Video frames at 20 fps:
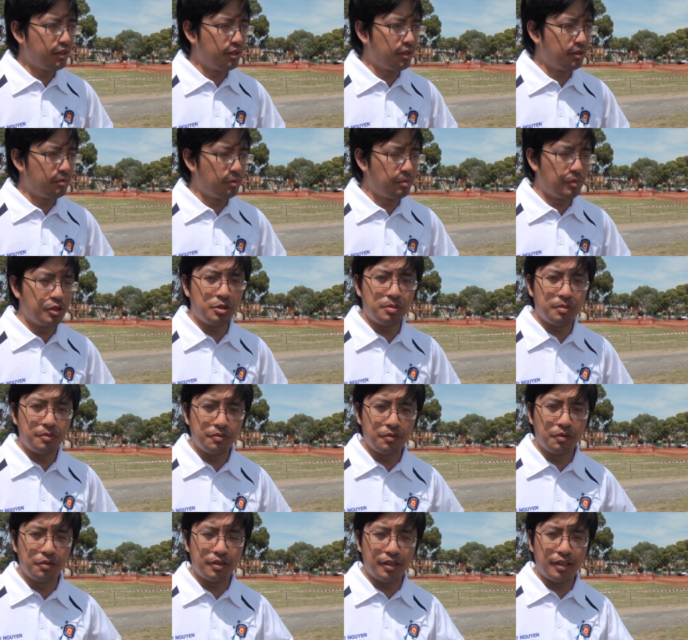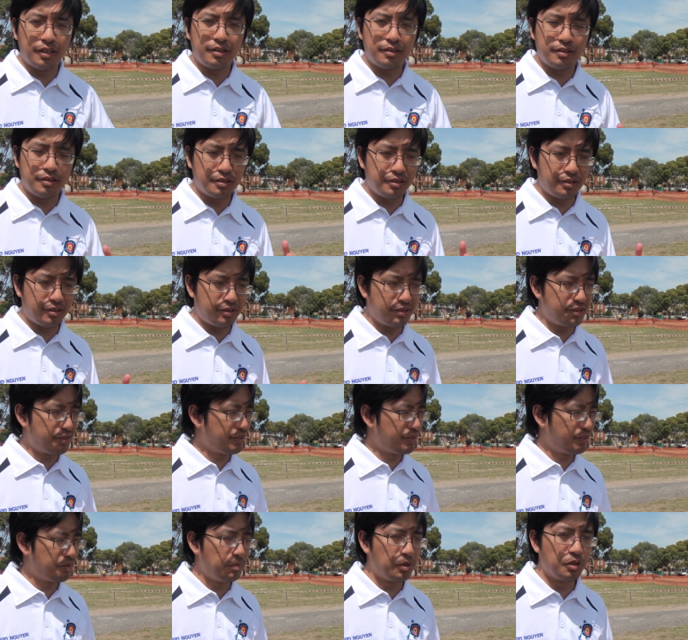Um, I mentioned before that this this
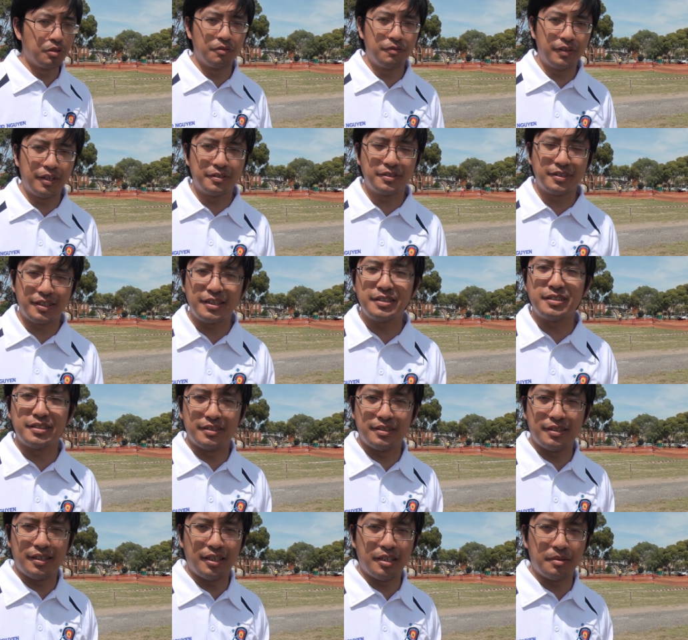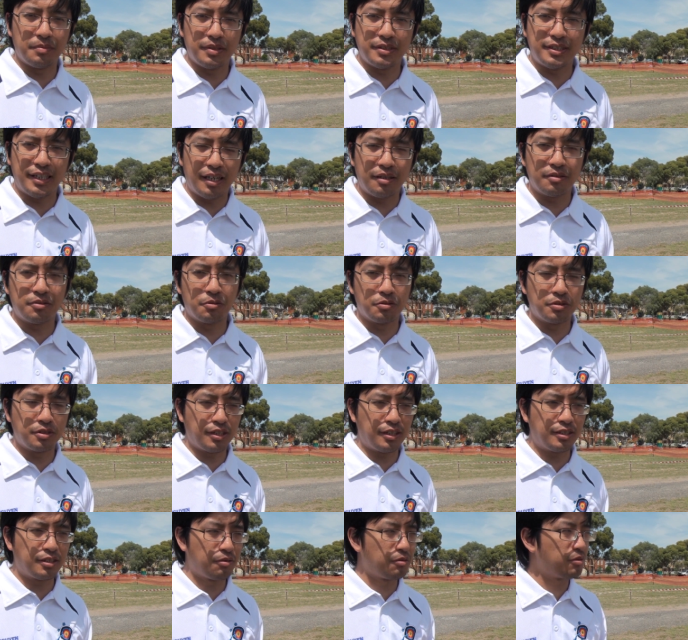is the middle of our season. Um, it's outdoor
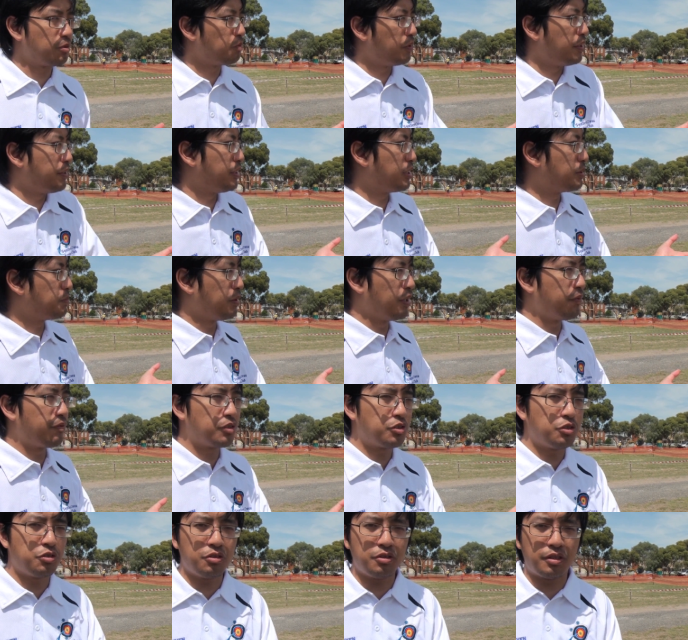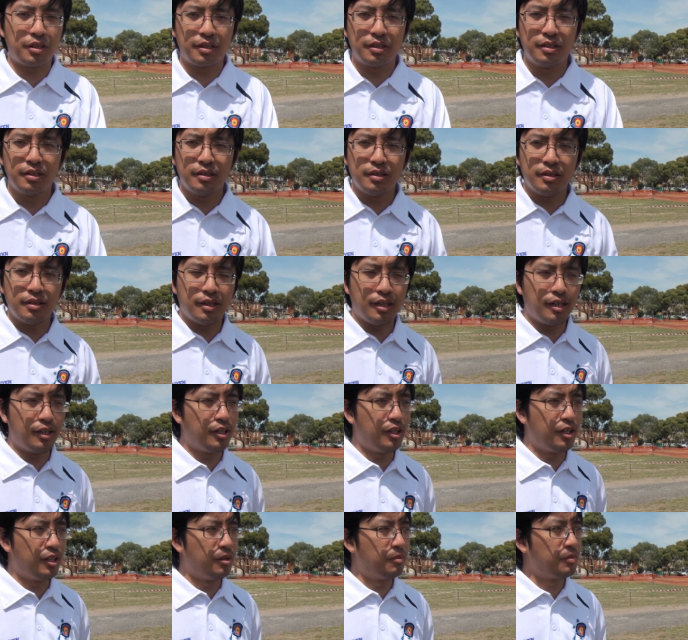season. Look at the weather. It's perfect shooting. Uh,
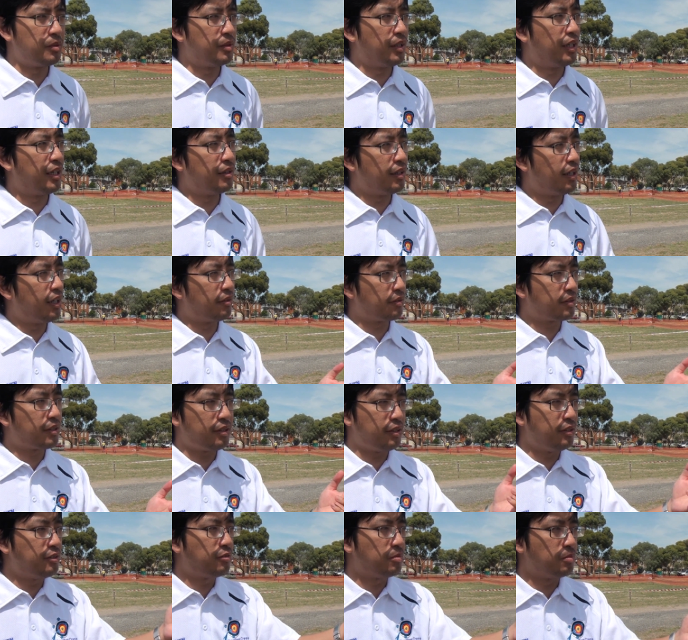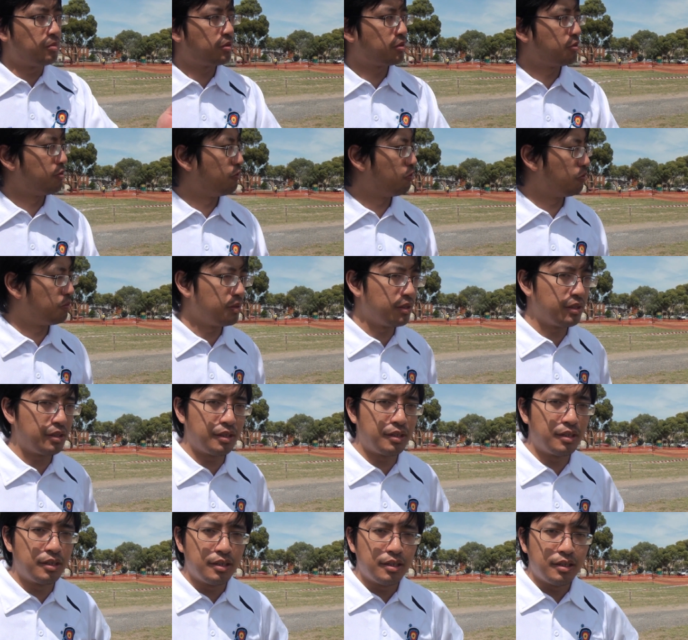I mean, our, our kids from school will
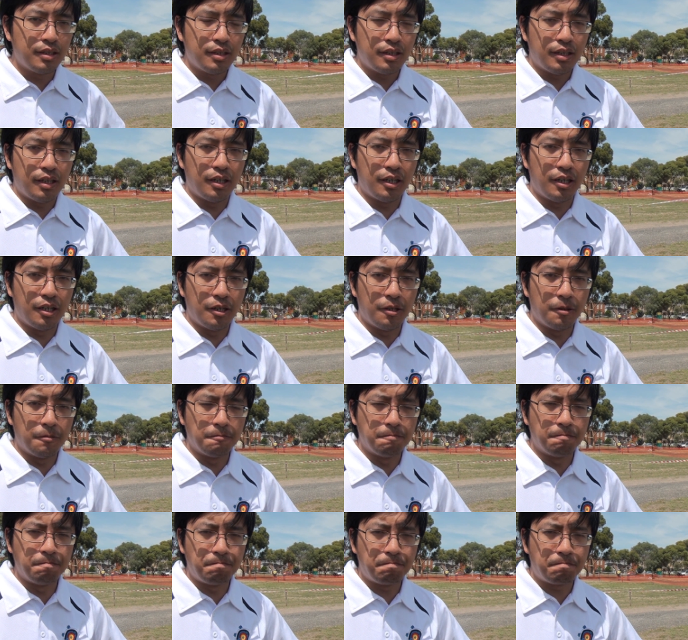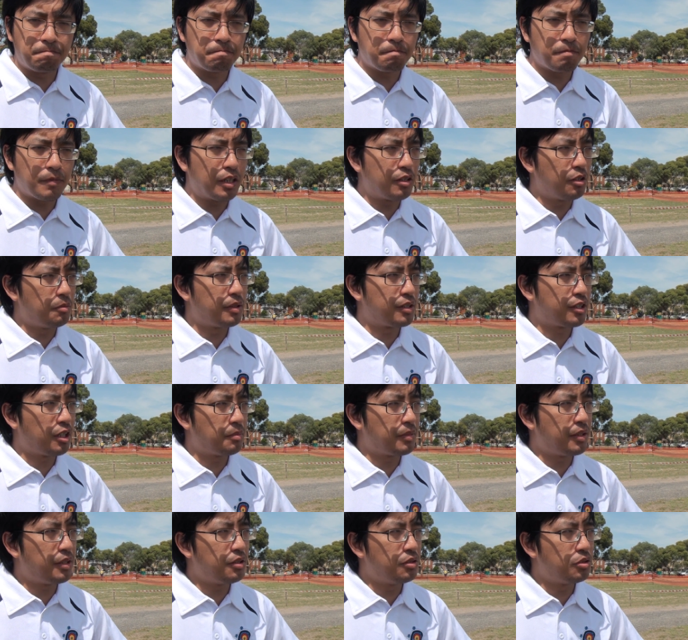be. Um, They'll be
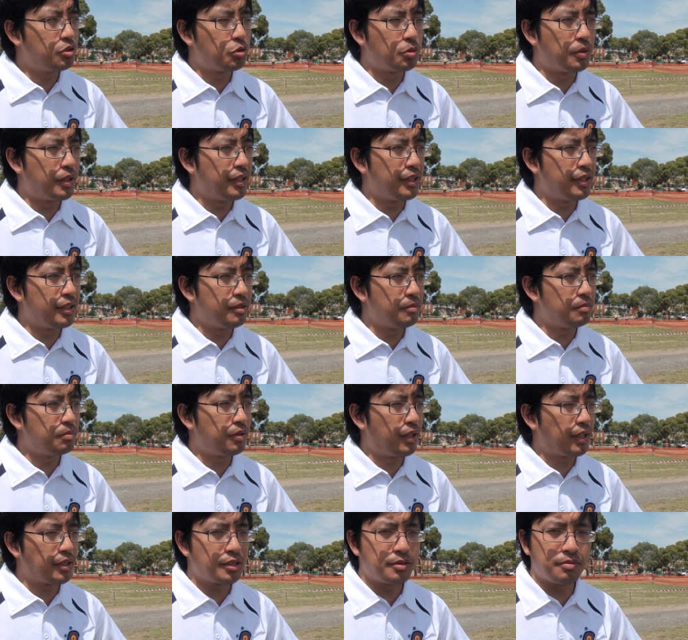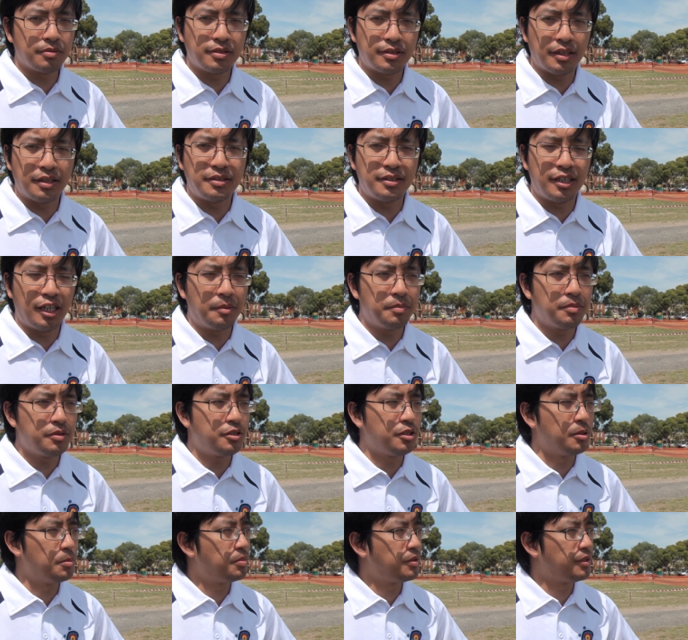coming here to train and practice for state
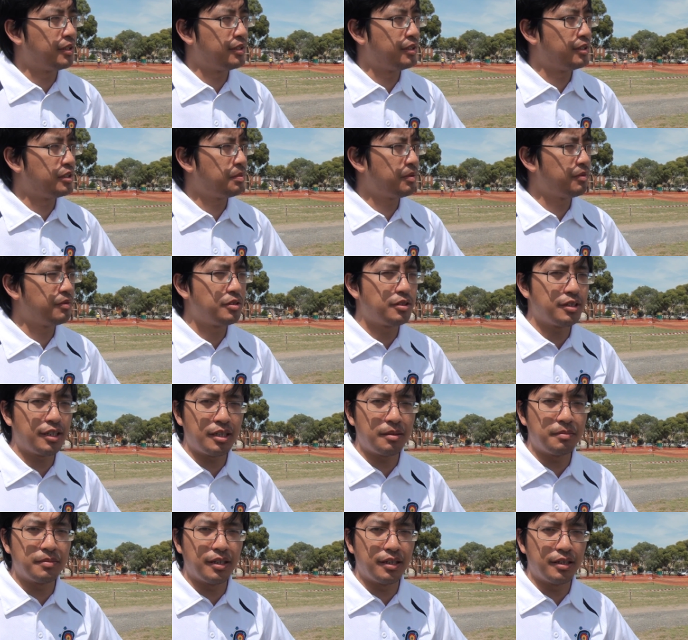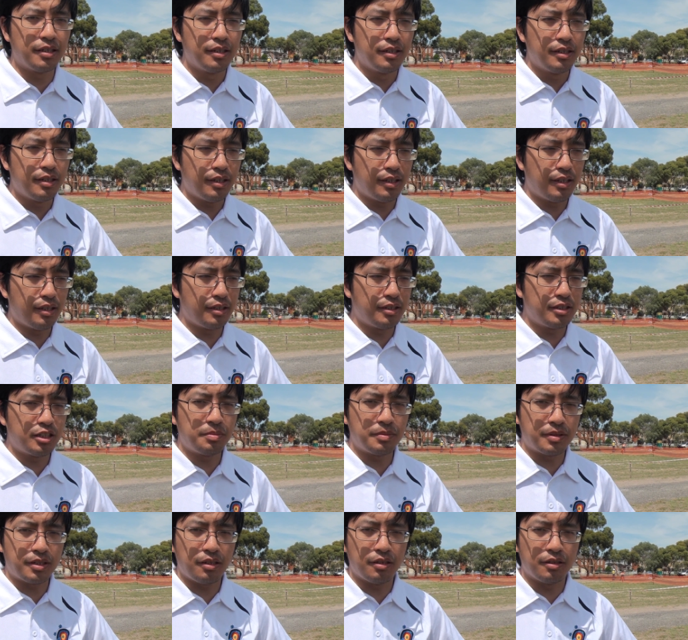championships, and it's a bit of a shame that uh, this
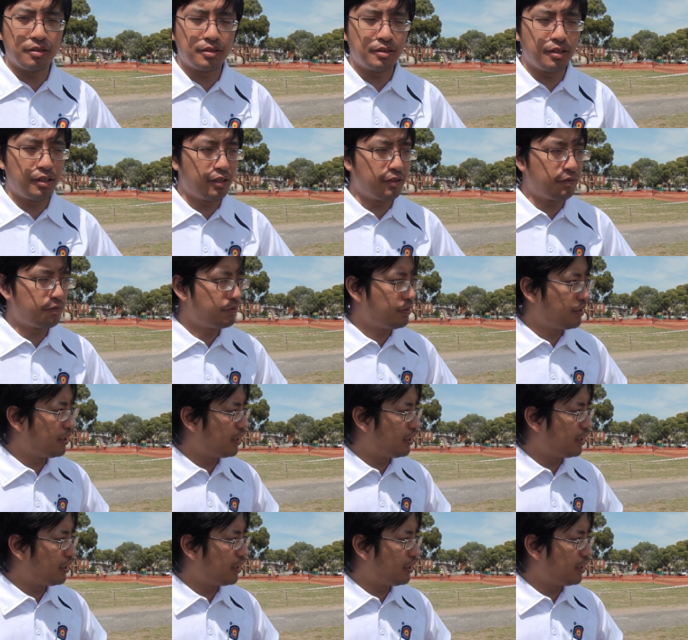has been closed off.